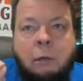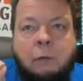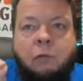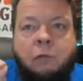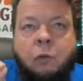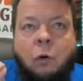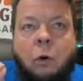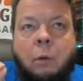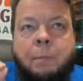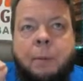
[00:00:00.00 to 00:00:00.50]

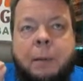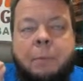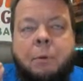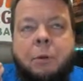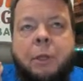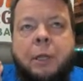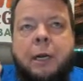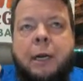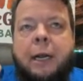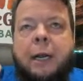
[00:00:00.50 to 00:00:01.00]
for
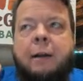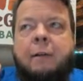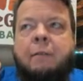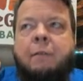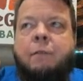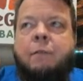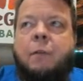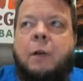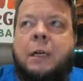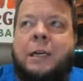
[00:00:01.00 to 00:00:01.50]
people that
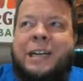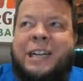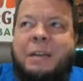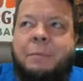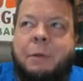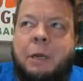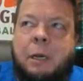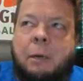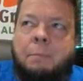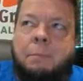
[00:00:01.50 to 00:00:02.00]
have
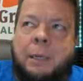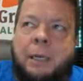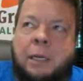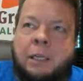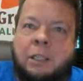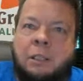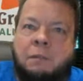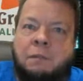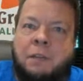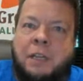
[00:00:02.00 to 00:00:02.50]
anemia
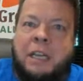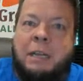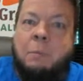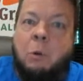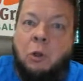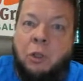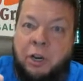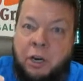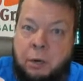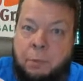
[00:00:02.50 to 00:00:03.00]
because of
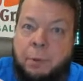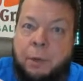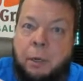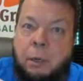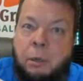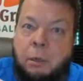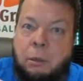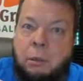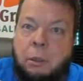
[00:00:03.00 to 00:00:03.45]
chemotherapy.